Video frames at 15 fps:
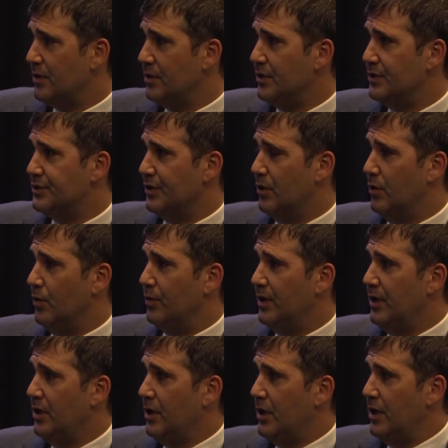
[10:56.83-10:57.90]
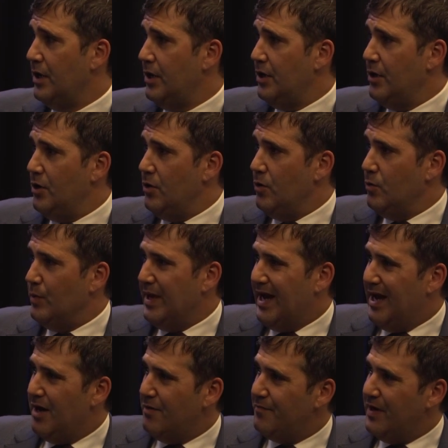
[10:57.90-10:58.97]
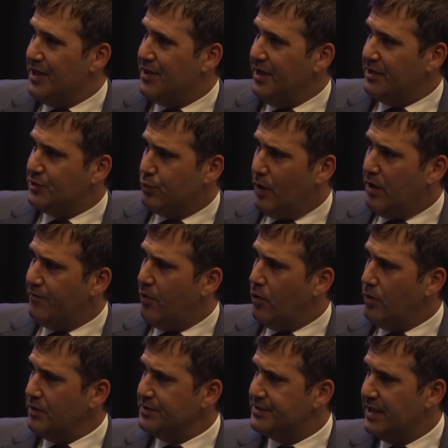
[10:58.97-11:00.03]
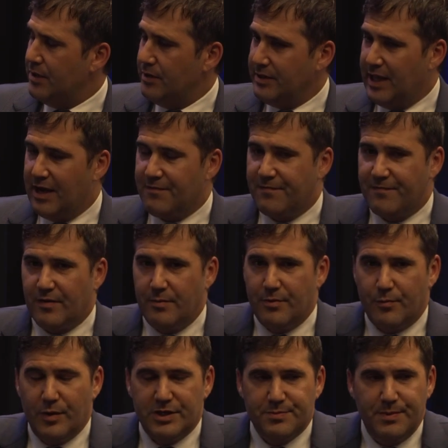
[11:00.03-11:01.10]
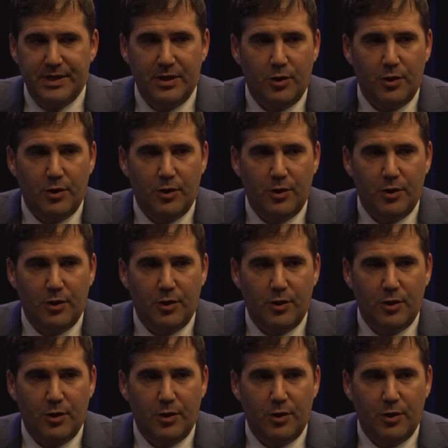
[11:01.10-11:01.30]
So we have, I think, 12 holes that are left from the Richmond Hill